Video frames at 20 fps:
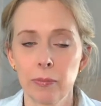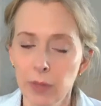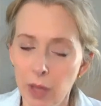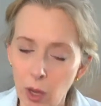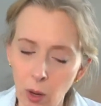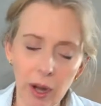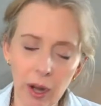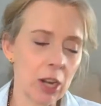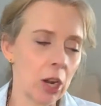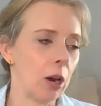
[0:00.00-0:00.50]

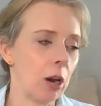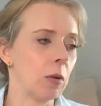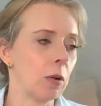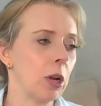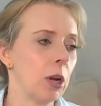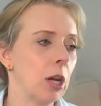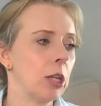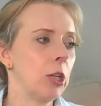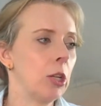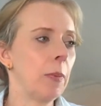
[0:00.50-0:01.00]
Now, I know
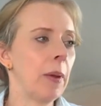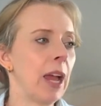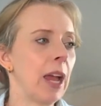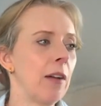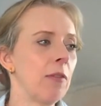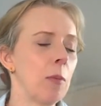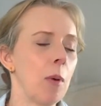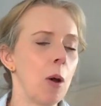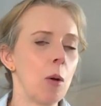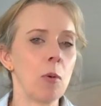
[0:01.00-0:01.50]
you may
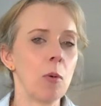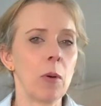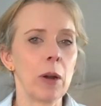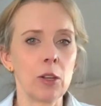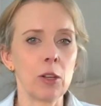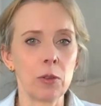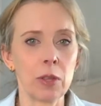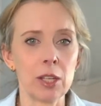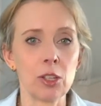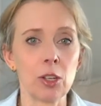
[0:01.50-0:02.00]
have a moment
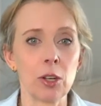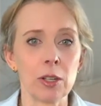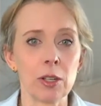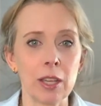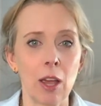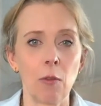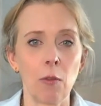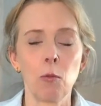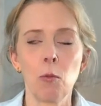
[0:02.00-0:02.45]
where you think to yourself,